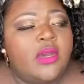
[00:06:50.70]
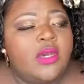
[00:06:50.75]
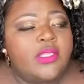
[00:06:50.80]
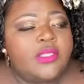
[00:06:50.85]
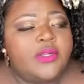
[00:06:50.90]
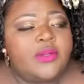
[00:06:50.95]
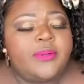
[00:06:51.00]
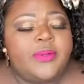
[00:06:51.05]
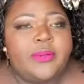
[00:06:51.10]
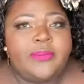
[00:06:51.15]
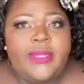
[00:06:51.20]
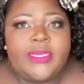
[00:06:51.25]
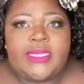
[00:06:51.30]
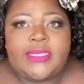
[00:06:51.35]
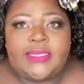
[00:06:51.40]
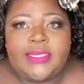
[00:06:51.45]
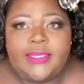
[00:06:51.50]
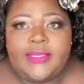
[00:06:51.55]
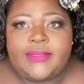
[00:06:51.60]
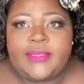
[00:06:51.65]
a little bit about the
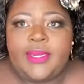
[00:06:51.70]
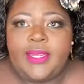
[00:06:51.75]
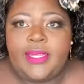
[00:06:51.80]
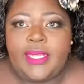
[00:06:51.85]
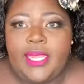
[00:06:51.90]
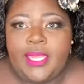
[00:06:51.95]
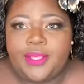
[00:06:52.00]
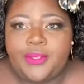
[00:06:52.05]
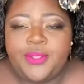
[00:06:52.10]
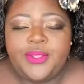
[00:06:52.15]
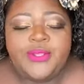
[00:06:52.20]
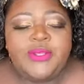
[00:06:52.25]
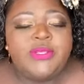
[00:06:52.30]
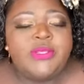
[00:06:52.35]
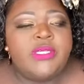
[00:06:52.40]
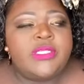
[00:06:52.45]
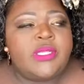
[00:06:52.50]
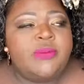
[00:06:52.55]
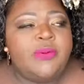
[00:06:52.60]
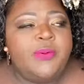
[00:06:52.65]
things that I like.
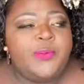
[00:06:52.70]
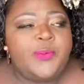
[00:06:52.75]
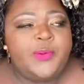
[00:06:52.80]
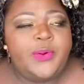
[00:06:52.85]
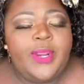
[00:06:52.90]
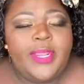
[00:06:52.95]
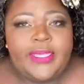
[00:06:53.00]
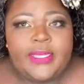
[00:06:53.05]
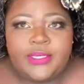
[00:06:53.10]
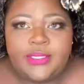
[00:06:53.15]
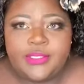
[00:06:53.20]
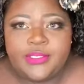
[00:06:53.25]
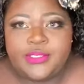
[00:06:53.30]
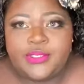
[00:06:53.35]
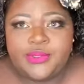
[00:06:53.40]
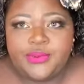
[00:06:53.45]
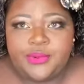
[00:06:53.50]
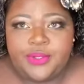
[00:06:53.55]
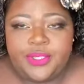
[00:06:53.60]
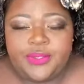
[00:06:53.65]
So before I get
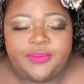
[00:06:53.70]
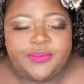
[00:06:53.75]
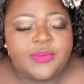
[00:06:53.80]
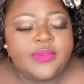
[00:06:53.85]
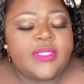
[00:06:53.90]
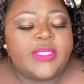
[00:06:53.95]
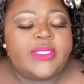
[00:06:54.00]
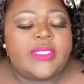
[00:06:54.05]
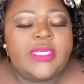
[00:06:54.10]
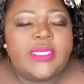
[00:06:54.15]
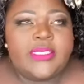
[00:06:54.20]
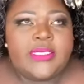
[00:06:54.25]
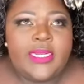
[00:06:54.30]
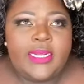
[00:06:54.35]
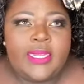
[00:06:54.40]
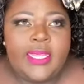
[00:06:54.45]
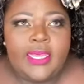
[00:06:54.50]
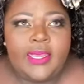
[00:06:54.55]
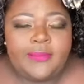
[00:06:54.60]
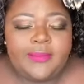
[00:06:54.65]
into it, the things that I
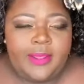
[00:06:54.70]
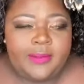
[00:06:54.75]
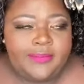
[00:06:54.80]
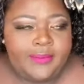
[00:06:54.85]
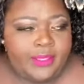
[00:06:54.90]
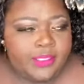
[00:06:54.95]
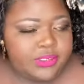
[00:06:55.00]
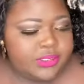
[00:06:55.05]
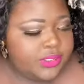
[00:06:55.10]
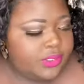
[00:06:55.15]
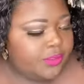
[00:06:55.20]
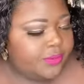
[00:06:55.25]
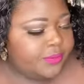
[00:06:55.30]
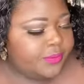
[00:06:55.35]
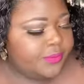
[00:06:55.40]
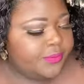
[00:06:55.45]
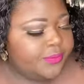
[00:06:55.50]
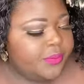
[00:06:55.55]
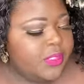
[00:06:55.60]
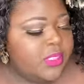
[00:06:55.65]
like about Fashion
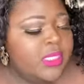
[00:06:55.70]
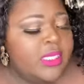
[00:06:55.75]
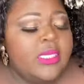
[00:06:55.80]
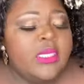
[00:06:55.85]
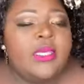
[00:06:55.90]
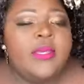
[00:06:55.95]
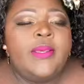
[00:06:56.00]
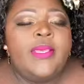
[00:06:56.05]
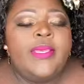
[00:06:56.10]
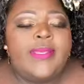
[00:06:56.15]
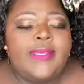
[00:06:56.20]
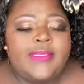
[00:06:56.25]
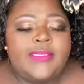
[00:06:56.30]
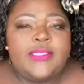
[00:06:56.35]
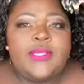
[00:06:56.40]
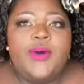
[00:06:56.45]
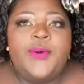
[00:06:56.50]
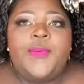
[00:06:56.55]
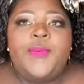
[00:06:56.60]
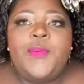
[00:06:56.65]
Nova, it's
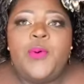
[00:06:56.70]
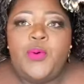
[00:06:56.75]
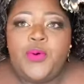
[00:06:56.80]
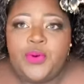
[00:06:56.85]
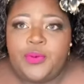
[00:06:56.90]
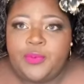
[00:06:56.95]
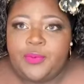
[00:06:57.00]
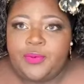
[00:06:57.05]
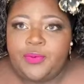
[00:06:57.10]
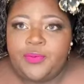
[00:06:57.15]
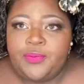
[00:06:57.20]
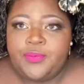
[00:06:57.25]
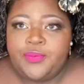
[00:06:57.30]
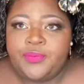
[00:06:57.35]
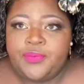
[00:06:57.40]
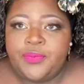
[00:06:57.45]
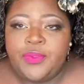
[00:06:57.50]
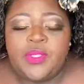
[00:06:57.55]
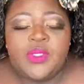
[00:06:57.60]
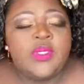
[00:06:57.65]
affordable.
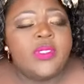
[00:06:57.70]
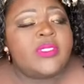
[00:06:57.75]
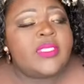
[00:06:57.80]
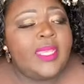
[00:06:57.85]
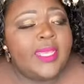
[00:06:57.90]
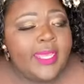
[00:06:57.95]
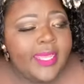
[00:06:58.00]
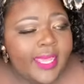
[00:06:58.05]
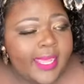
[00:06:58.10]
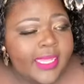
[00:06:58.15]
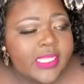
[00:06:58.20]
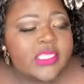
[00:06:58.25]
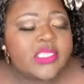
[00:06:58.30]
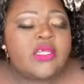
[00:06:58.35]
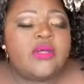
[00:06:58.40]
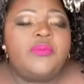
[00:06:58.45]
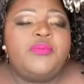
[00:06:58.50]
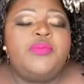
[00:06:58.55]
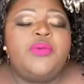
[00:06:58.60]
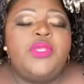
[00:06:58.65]
They had
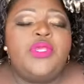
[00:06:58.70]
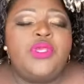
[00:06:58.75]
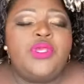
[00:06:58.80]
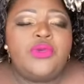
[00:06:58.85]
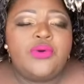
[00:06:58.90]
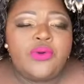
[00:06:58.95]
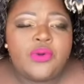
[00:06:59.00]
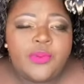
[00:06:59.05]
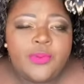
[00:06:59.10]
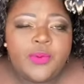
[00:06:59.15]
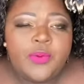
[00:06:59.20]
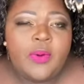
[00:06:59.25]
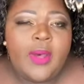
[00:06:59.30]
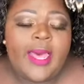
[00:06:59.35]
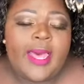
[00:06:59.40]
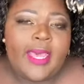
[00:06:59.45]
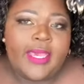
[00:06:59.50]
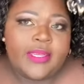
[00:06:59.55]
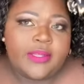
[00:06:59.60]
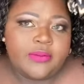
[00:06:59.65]
some beautiful
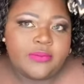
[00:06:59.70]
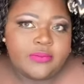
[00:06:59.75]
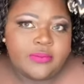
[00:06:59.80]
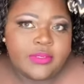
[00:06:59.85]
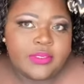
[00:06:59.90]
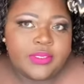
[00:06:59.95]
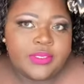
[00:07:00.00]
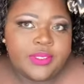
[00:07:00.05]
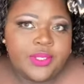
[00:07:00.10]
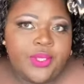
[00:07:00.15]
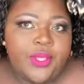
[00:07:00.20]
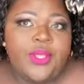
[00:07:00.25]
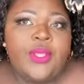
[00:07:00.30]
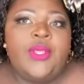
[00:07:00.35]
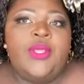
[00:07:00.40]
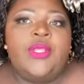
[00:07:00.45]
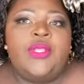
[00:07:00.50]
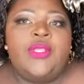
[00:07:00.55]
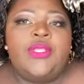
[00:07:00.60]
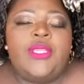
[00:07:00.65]
items
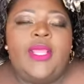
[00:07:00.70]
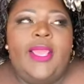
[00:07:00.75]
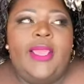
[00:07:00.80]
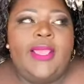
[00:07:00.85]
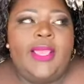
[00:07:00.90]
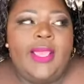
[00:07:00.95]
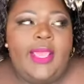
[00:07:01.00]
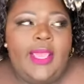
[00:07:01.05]
that